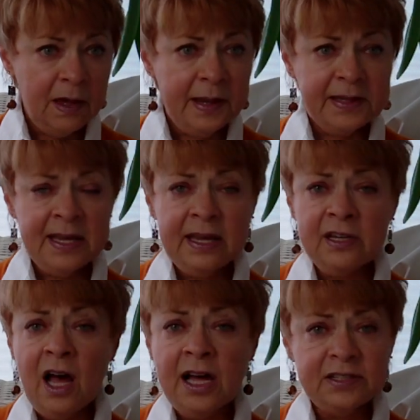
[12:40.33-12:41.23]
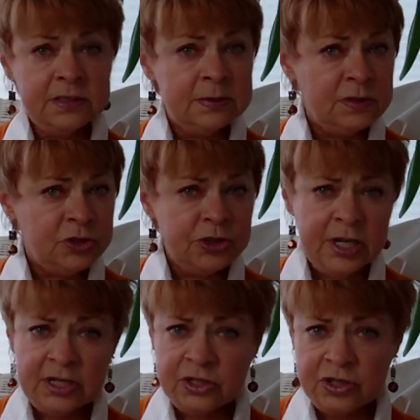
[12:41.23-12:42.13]
I cannot
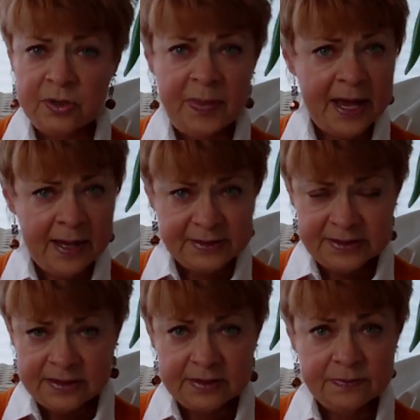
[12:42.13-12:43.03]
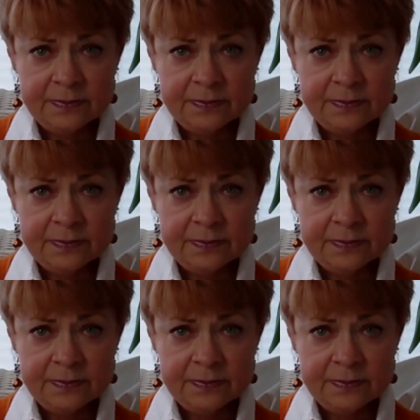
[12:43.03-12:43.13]
change the past.